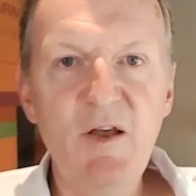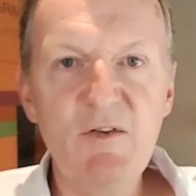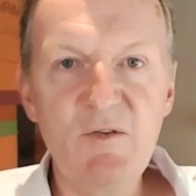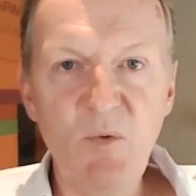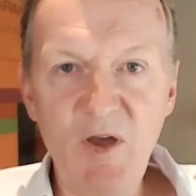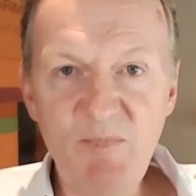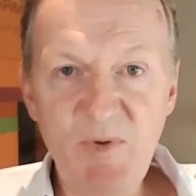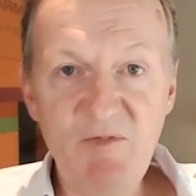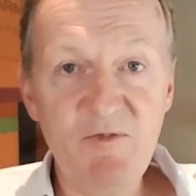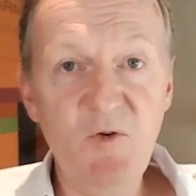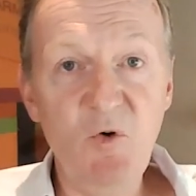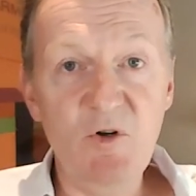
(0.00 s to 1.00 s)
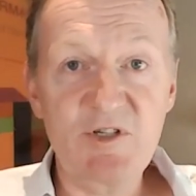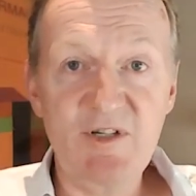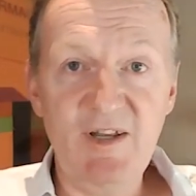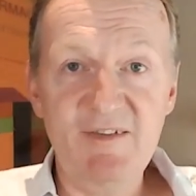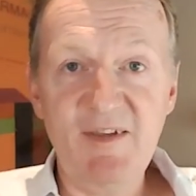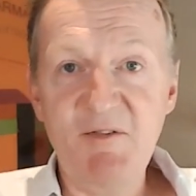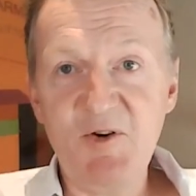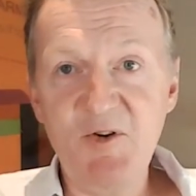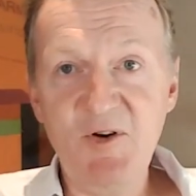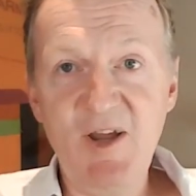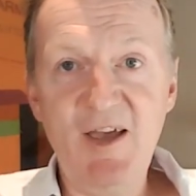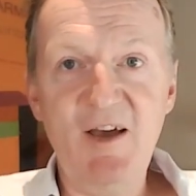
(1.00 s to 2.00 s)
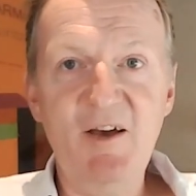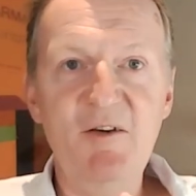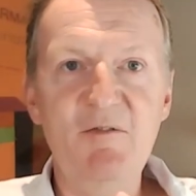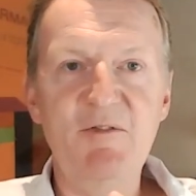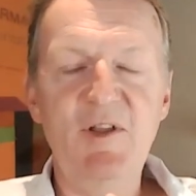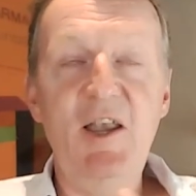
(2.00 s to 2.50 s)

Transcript: So I've been fortunate to have a career of